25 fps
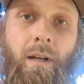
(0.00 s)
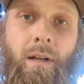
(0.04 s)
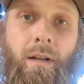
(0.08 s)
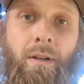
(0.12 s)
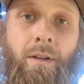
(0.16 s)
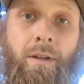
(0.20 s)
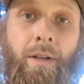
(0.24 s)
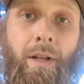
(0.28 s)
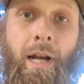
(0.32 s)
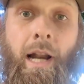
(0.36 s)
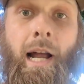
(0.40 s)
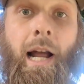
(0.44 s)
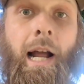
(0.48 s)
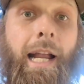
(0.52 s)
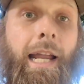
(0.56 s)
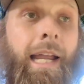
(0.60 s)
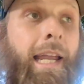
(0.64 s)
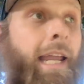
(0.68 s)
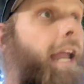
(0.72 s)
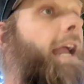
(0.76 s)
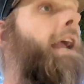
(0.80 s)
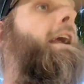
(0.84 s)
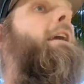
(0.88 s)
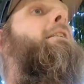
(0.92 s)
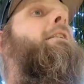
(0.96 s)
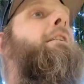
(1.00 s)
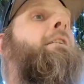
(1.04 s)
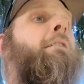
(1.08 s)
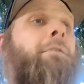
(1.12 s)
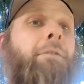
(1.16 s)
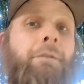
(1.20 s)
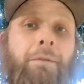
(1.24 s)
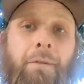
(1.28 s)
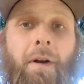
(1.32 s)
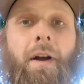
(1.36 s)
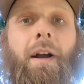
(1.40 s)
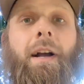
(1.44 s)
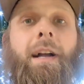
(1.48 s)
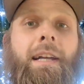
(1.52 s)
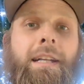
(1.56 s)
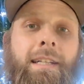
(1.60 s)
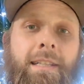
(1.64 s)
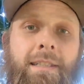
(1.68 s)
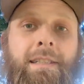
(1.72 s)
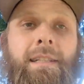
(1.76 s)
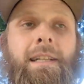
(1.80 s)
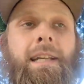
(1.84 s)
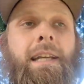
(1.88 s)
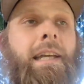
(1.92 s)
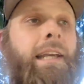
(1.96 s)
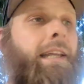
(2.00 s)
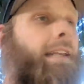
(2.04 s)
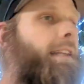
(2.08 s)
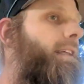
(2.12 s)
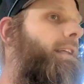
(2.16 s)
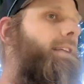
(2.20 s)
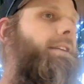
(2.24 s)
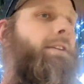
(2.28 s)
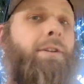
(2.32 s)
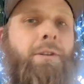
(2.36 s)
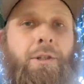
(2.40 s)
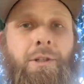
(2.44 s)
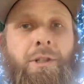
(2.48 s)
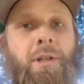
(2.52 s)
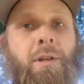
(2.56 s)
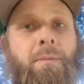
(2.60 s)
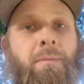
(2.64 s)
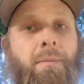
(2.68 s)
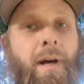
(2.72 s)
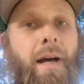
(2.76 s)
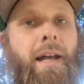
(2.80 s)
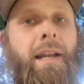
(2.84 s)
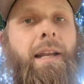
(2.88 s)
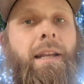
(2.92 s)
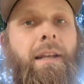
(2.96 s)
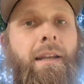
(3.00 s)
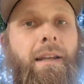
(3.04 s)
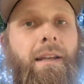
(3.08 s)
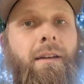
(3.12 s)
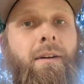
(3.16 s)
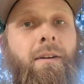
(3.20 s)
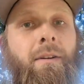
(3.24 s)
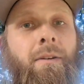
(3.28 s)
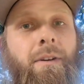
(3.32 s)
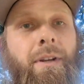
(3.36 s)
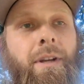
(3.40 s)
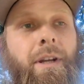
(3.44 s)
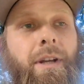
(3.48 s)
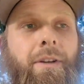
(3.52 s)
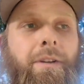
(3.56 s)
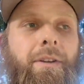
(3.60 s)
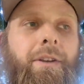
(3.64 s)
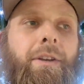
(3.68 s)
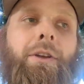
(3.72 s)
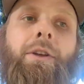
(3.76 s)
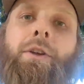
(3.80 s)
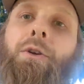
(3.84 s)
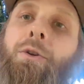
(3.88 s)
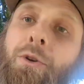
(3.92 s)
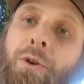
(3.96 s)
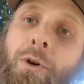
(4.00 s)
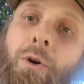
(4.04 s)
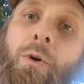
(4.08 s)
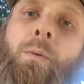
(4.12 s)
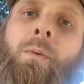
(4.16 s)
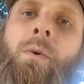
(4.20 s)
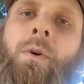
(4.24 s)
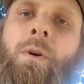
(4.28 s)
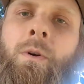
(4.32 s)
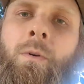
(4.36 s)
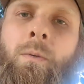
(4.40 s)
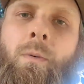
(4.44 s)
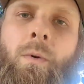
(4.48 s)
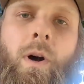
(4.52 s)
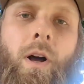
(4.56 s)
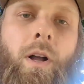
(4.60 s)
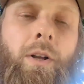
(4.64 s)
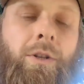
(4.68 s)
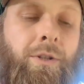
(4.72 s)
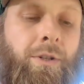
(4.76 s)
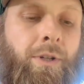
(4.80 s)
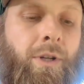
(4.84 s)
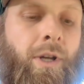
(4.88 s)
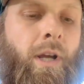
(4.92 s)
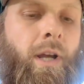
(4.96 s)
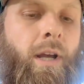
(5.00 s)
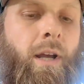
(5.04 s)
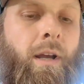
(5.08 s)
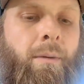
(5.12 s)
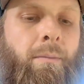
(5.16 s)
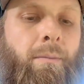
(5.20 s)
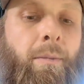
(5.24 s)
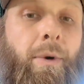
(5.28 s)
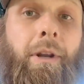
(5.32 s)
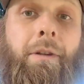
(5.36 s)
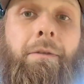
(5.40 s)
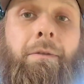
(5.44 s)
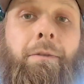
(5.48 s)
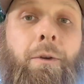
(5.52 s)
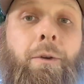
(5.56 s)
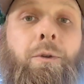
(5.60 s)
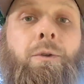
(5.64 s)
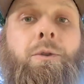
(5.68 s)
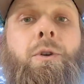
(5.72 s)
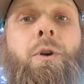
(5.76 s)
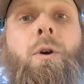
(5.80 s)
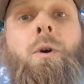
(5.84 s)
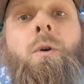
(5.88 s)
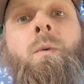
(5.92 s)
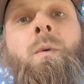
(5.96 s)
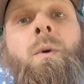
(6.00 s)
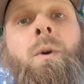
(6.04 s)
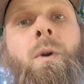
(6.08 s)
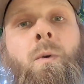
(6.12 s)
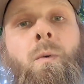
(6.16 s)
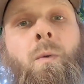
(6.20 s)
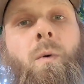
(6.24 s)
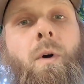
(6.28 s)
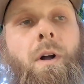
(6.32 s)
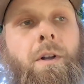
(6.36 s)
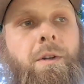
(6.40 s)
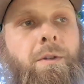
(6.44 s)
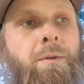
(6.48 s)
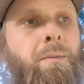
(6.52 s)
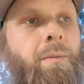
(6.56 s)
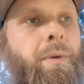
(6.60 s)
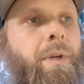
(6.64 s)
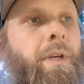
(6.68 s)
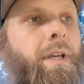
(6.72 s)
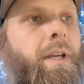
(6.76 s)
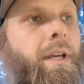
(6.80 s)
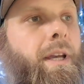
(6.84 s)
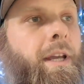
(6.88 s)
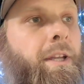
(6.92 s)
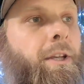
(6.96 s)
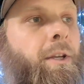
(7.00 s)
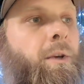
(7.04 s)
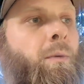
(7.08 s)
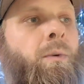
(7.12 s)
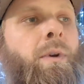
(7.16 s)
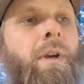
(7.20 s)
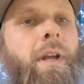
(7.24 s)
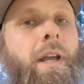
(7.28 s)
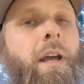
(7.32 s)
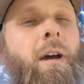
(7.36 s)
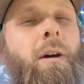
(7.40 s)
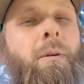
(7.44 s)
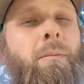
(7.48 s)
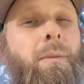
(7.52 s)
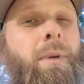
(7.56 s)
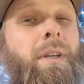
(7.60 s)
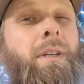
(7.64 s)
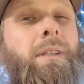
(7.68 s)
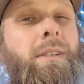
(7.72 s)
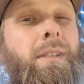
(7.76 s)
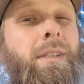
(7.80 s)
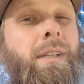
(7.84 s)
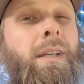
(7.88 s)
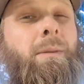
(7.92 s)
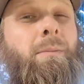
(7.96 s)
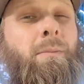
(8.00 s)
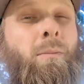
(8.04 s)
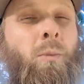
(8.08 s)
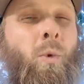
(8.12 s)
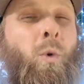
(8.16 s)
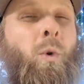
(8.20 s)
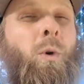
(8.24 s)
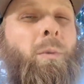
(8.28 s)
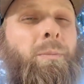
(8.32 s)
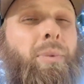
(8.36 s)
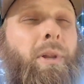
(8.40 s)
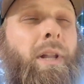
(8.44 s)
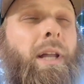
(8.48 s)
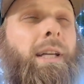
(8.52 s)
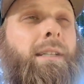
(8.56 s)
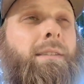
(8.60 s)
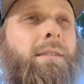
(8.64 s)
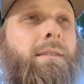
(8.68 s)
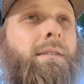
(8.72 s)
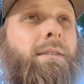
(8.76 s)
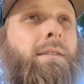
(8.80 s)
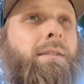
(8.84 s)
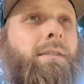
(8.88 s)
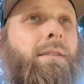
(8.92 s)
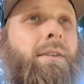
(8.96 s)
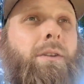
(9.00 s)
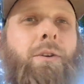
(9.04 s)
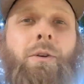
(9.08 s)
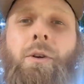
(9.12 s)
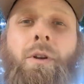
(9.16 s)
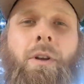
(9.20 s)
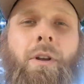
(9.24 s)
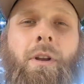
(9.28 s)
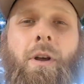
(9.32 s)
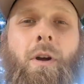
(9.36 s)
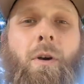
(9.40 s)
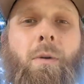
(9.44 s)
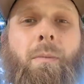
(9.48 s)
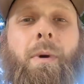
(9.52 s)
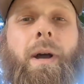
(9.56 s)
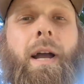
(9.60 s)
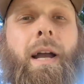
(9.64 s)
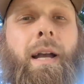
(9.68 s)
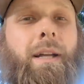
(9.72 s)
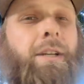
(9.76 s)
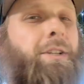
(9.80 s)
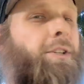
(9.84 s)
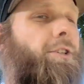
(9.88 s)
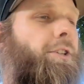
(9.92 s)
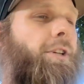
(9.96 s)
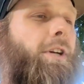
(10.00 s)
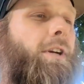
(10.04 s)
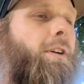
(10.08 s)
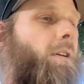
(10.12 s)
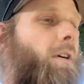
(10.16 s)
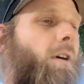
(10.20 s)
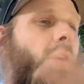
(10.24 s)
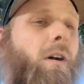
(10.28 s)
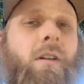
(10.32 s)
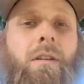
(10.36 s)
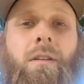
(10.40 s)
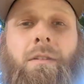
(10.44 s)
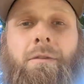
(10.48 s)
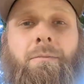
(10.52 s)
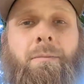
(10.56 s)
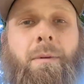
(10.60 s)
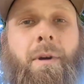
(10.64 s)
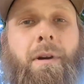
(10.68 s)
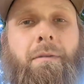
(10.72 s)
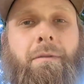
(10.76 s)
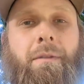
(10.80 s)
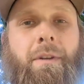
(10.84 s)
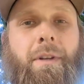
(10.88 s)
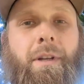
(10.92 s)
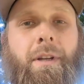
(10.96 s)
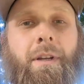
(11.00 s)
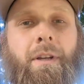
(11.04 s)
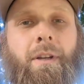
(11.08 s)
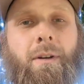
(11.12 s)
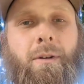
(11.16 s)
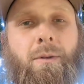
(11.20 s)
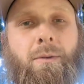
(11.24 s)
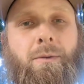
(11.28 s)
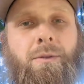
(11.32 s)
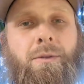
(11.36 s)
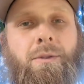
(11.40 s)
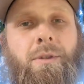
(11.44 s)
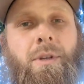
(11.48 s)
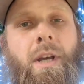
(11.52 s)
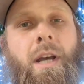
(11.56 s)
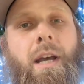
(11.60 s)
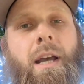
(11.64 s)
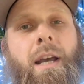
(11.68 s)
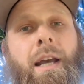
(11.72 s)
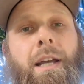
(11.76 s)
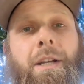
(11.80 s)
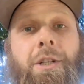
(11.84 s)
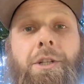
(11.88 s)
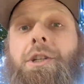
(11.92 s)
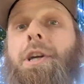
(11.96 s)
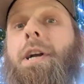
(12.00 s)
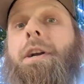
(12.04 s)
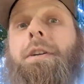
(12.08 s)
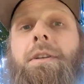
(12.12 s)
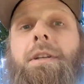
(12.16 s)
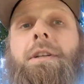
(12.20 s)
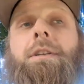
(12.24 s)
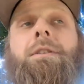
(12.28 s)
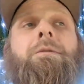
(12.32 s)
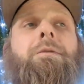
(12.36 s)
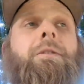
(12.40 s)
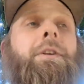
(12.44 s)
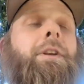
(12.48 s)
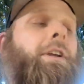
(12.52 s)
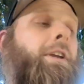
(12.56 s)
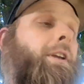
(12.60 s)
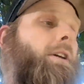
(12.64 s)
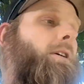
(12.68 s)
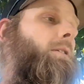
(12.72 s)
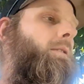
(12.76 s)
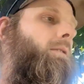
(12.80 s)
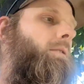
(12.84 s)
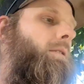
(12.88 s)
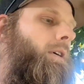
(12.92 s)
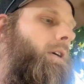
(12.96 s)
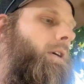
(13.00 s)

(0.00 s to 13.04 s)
then I guarantee that there's somebody on here that you do want to watch. But if you do want to watch me and you want to help me see more places, you can go back and share all of my videos and share this video.